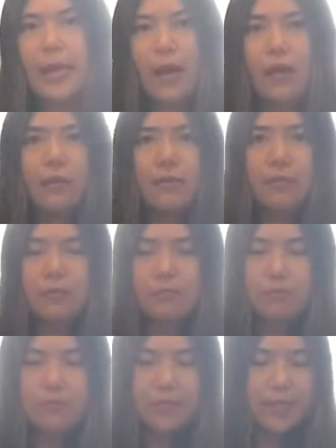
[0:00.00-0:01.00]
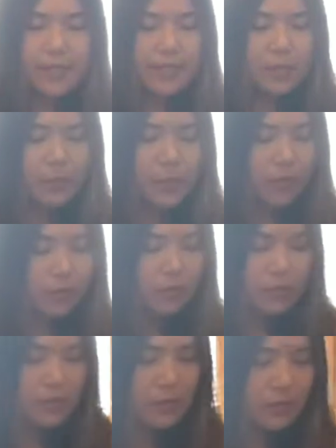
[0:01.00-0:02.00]
now slice of
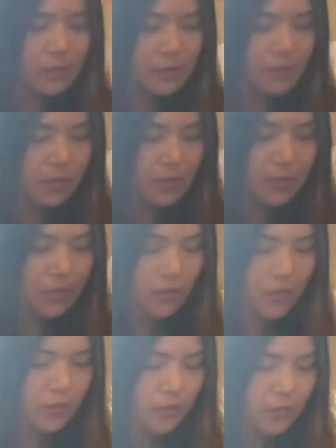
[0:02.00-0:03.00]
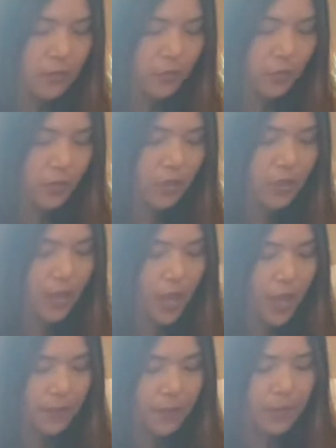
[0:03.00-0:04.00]
pickles, just put on
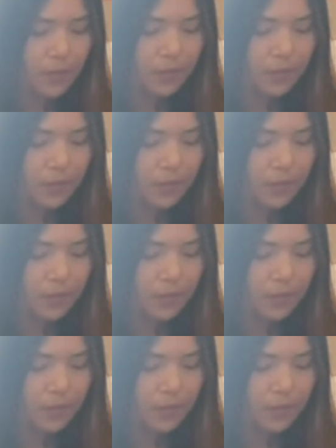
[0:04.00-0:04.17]
top.